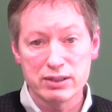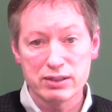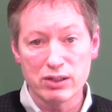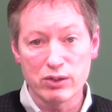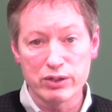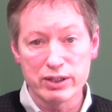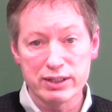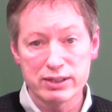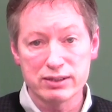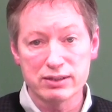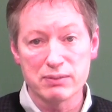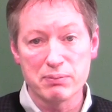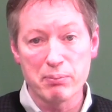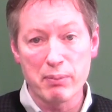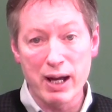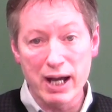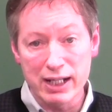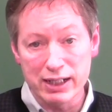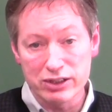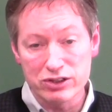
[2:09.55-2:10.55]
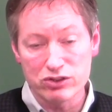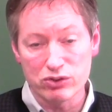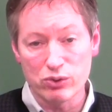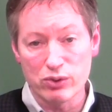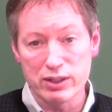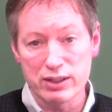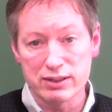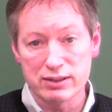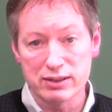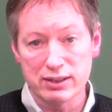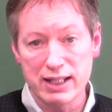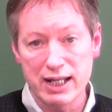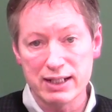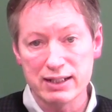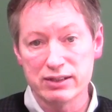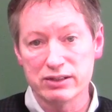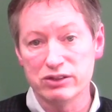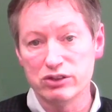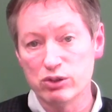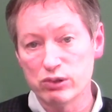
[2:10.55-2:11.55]
So this is my choice. That
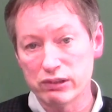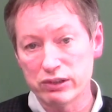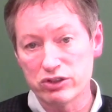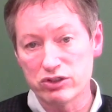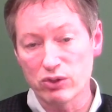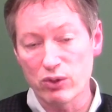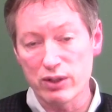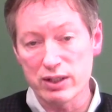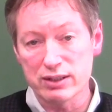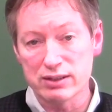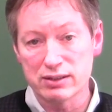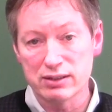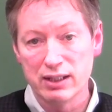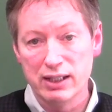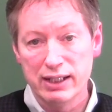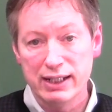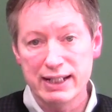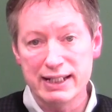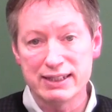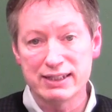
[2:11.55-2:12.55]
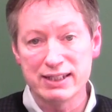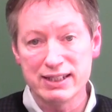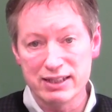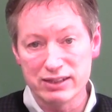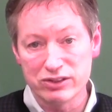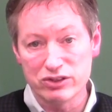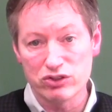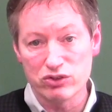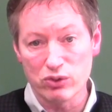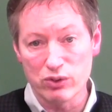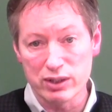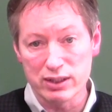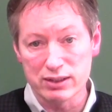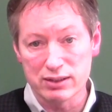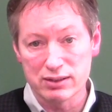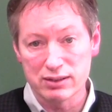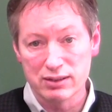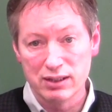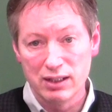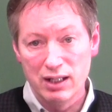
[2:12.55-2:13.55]
is your choice. It's his
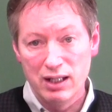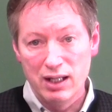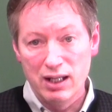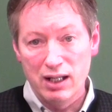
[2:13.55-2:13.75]
choice.